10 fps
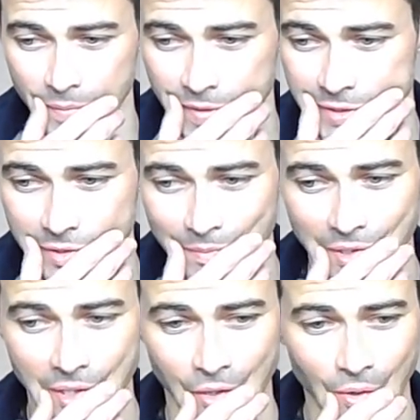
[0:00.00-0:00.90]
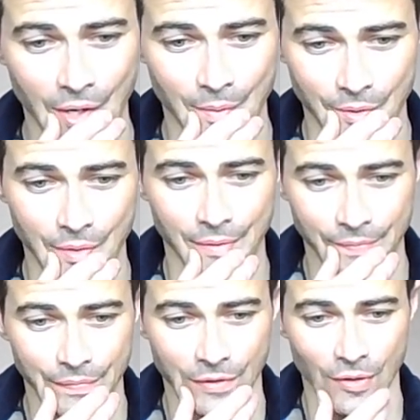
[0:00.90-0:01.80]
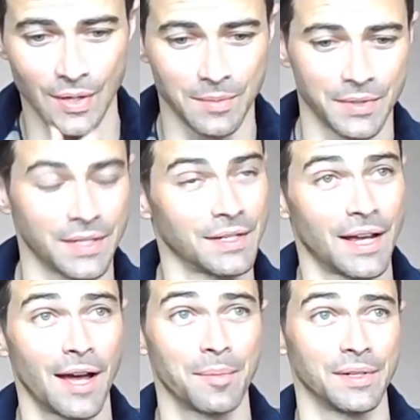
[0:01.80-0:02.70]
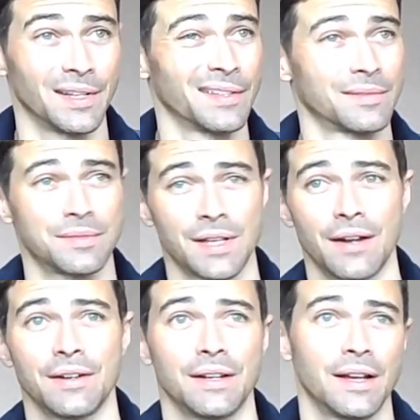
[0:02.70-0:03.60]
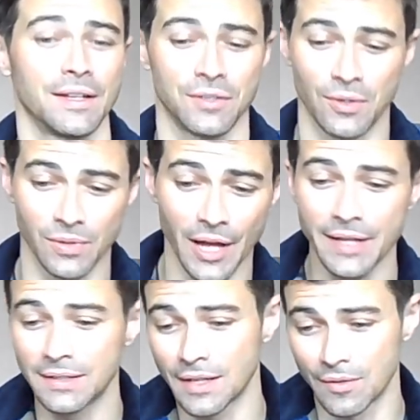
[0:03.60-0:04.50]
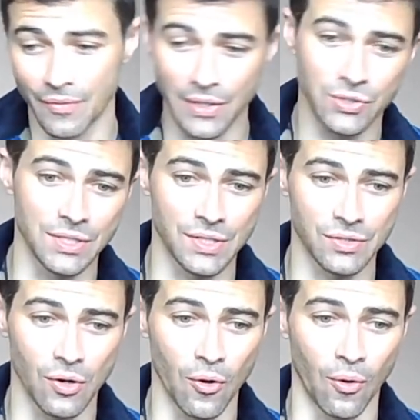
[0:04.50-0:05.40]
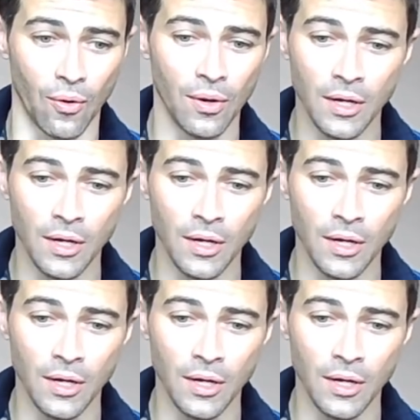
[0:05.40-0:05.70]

is an incredible thing to happen. That's Saturday night, you know, like the conventions as a whole,